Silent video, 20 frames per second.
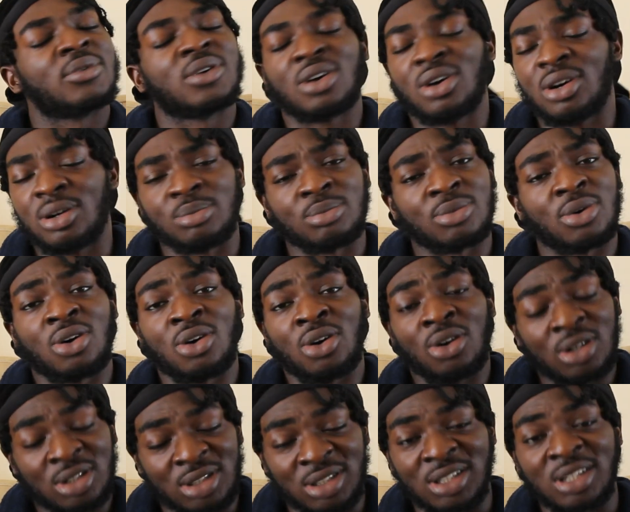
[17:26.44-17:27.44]
Come
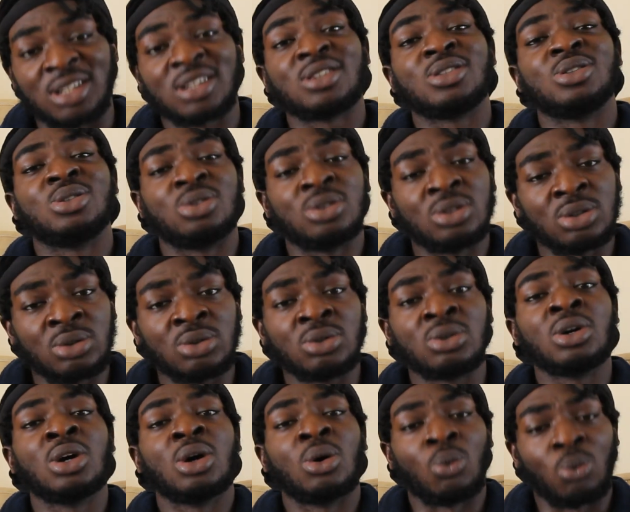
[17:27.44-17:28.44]
on, do
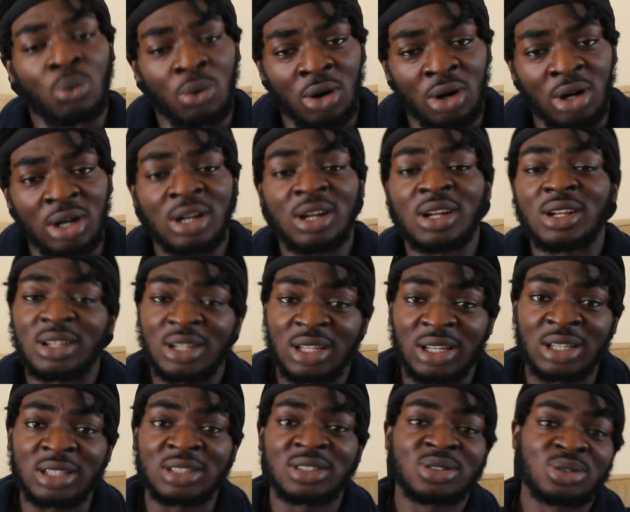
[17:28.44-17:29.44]
what
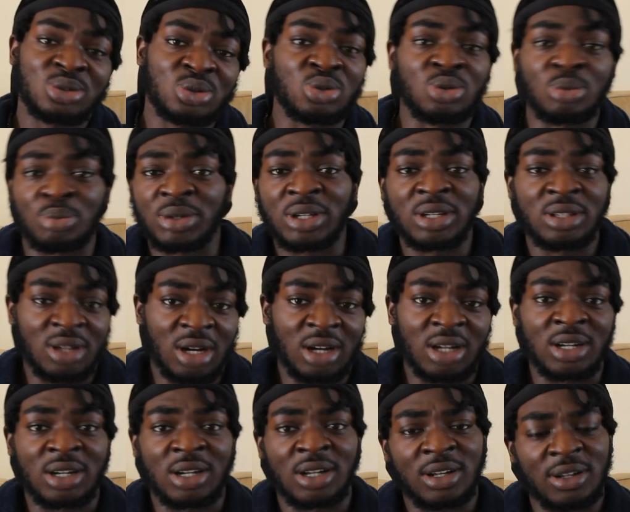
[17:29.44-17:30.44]
needs to be
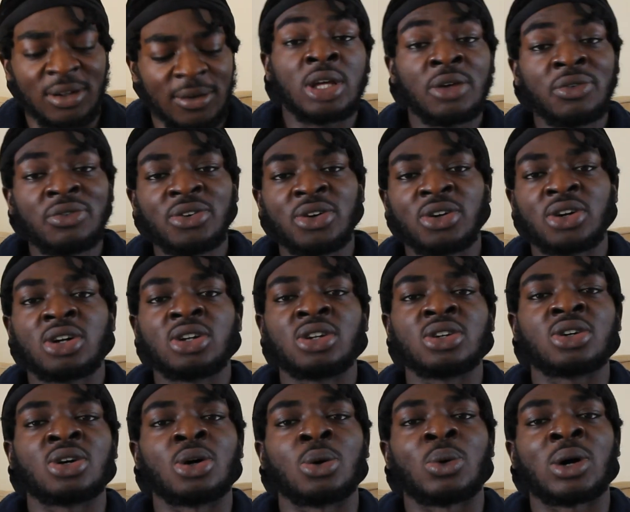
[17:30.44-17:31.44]
done. If you're
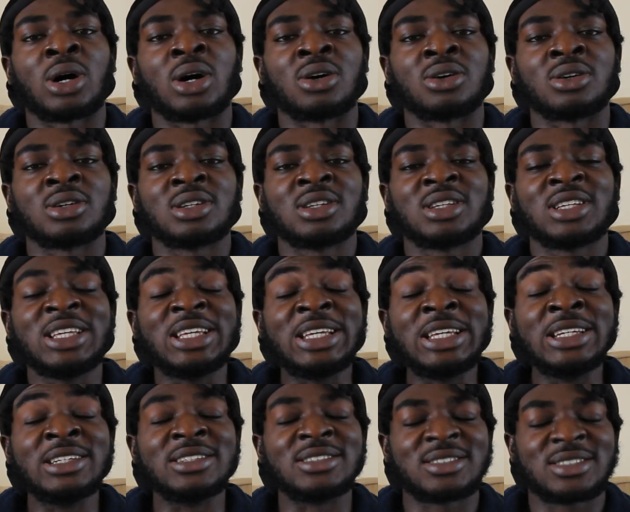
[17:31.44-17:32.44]
gonna go out,
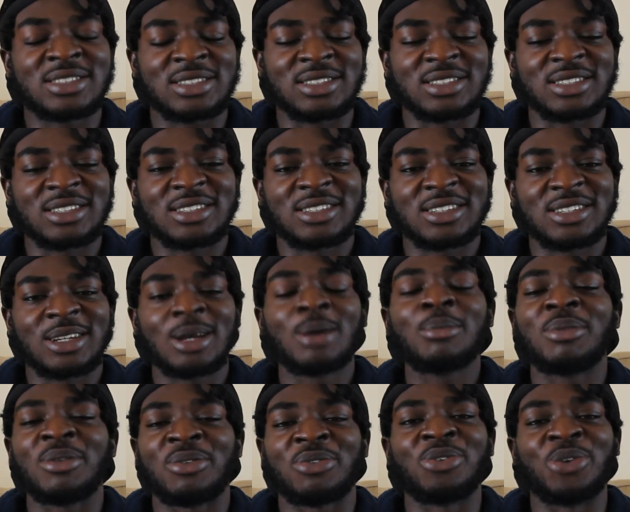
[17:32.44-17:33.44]
eat
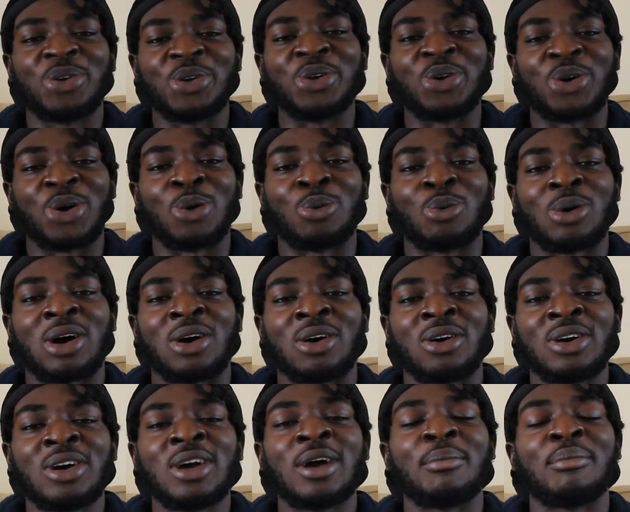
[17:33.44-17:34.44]
before you go
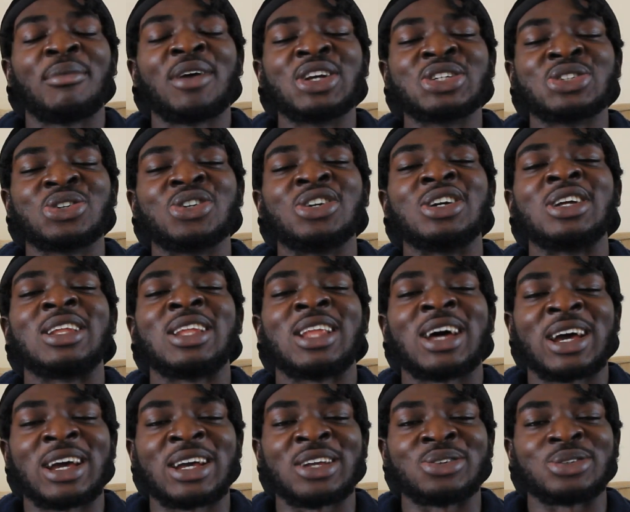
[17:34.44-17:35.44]
out. Make sure you
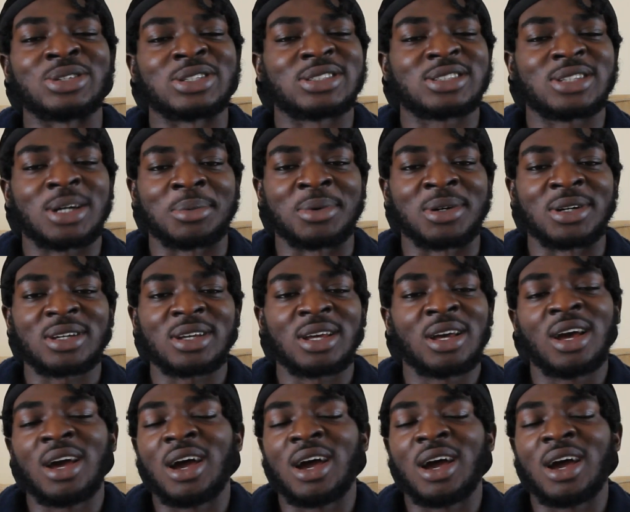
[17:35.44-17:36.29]
line your stomach.